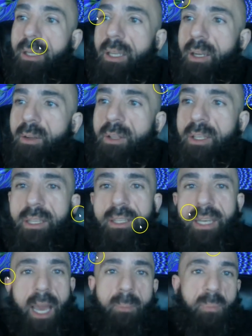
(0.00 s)
you know, nothing
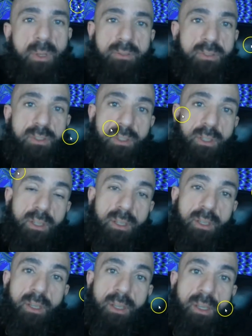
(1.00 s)
happens
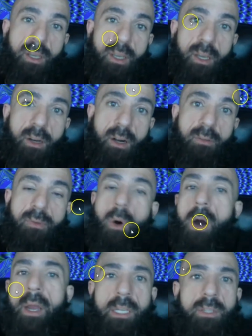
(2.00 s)
in our
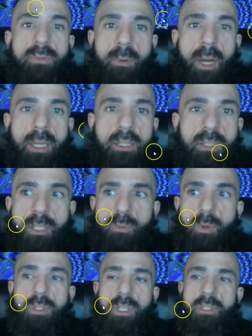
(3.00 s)
voyage for righteousness.
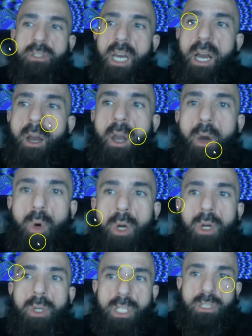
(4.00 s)
We're just
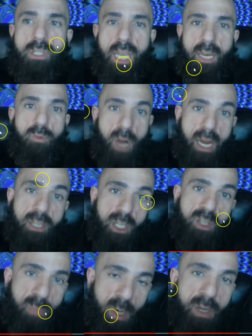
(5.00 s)
we're just a
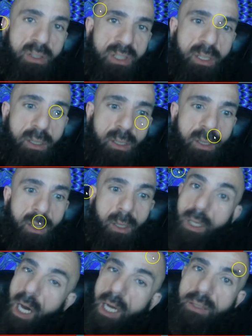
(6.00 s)
righteous person
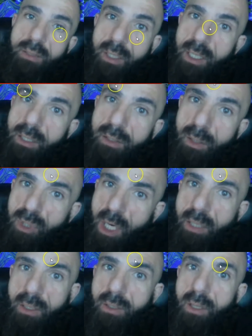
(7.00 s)
constantly
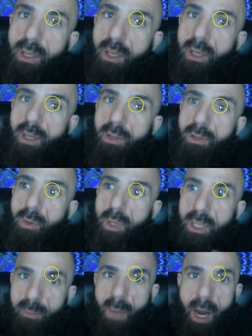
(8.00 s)
subjected to a
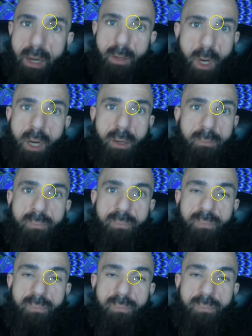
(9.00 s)
demonic realm.